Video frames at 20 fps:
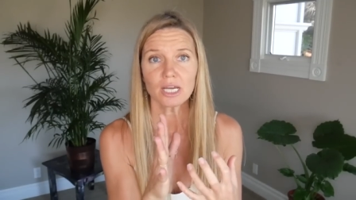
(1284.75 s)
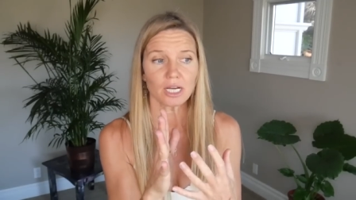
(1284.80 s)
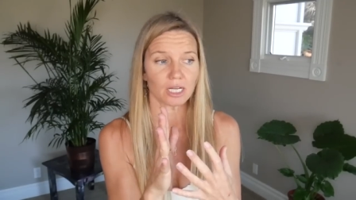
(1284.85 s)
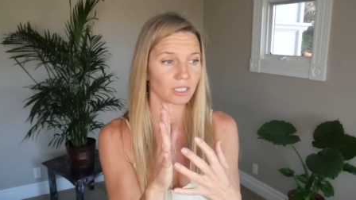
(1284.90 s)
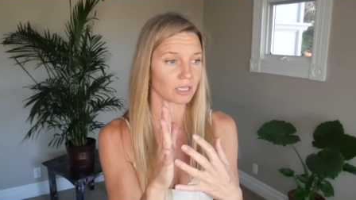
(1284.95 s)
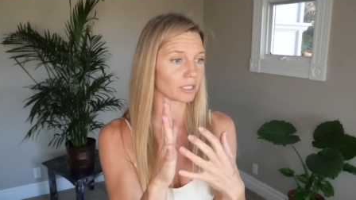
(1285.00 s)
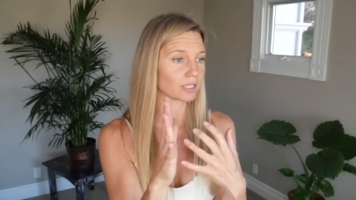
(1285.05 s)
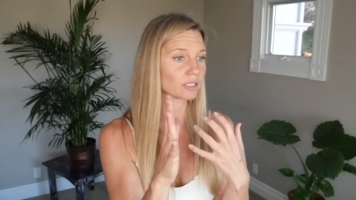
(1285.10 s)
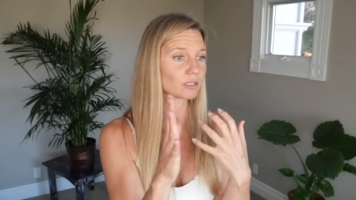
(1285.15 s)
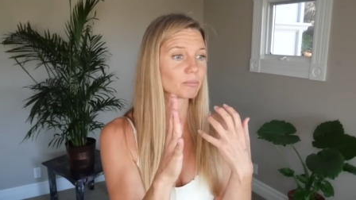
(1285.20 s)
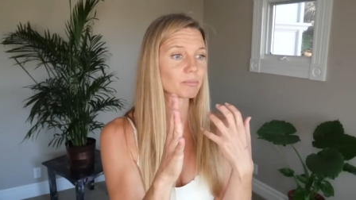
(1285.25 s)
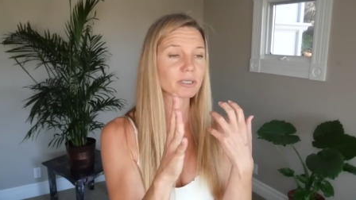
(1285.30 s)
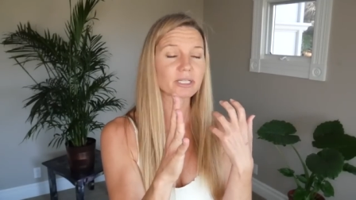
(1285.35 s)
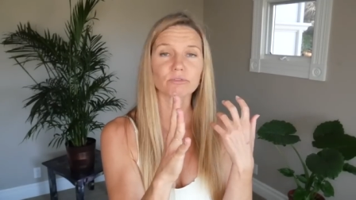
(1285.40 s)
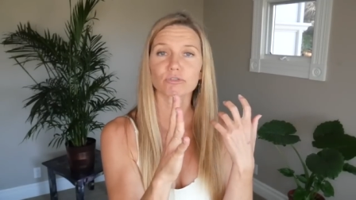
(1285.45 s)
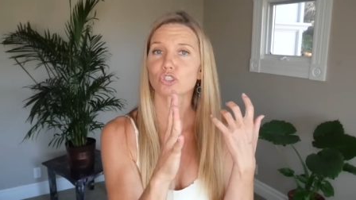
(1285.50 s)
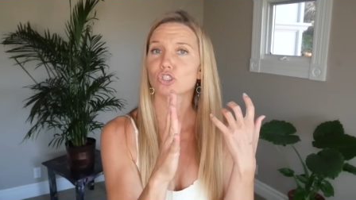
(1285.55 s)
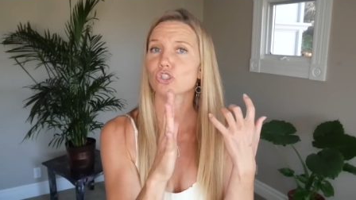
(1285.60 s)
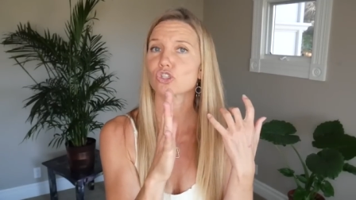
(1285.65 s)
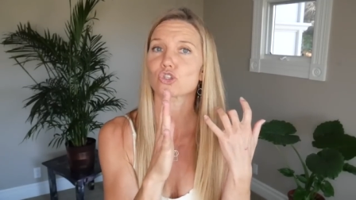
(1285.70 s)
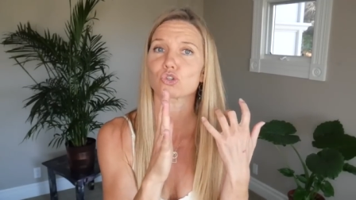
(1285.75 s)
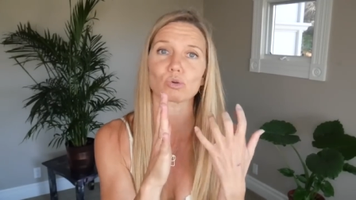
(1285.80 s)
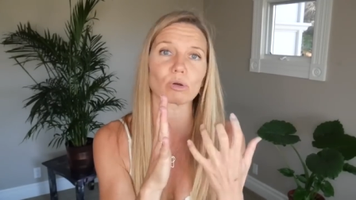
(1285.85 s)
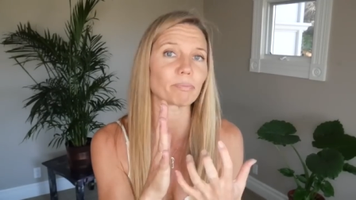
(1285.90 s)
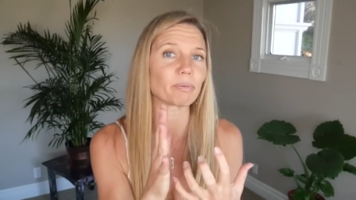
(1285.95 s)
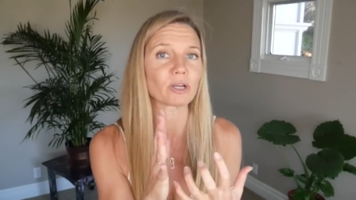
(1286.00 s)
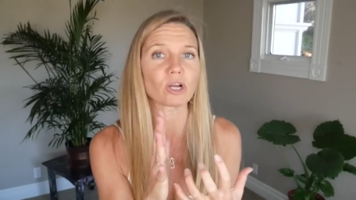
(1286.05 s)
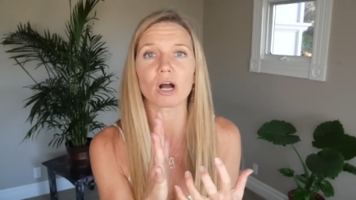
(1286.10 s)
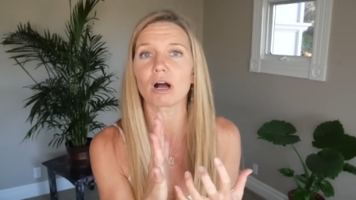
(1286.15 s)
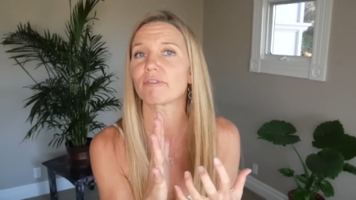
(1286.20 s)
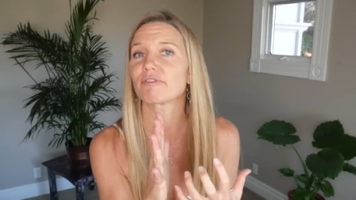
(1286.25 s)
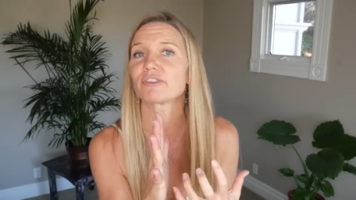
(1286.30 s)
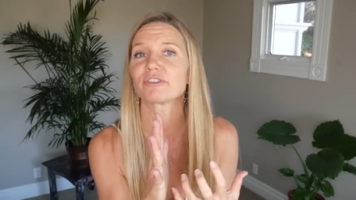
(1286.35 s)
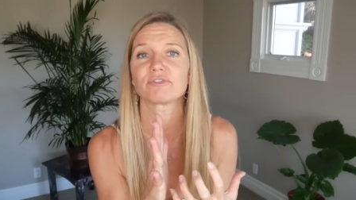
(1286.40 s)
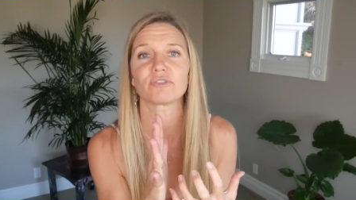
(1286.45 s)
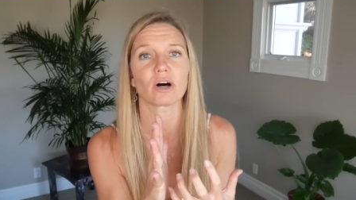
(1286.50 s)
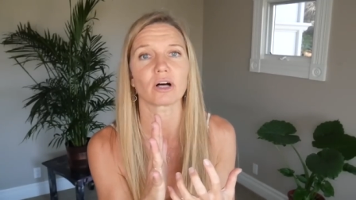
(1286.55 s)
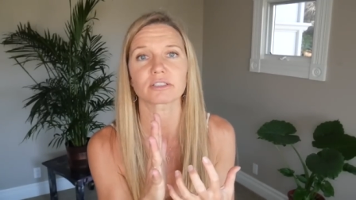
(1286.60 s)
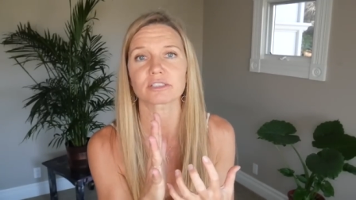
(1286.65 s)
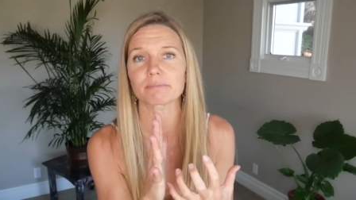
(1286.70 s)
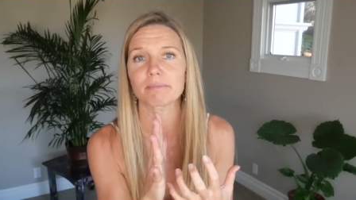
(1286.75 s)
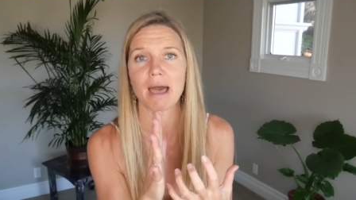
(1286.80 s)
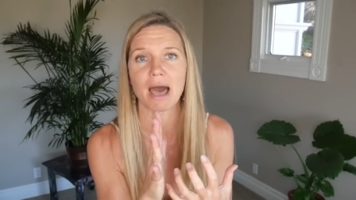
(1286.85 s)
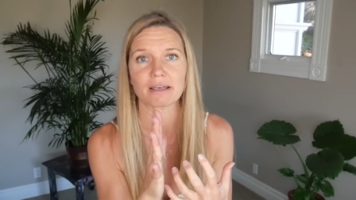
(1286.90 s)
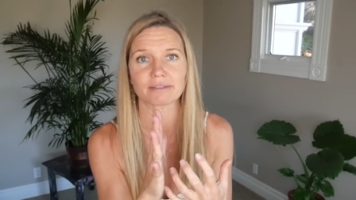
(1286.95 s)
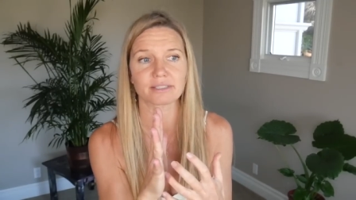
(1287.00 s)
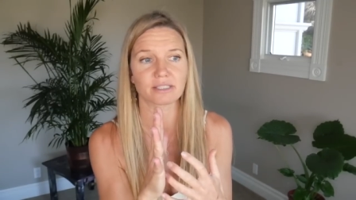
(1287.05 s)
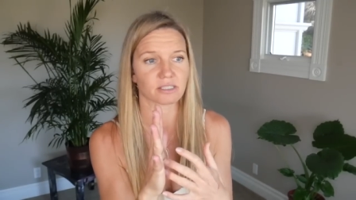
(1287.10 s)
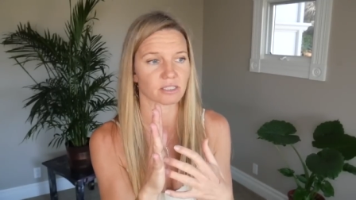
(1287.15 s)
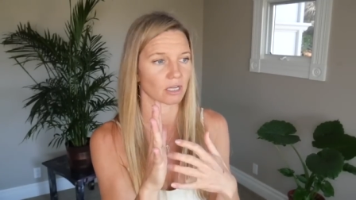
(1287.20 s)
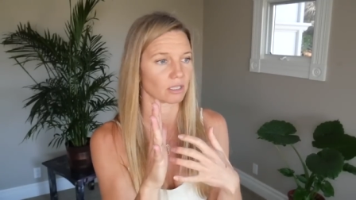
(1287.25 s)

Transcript: a little bit of stripping off the false masks,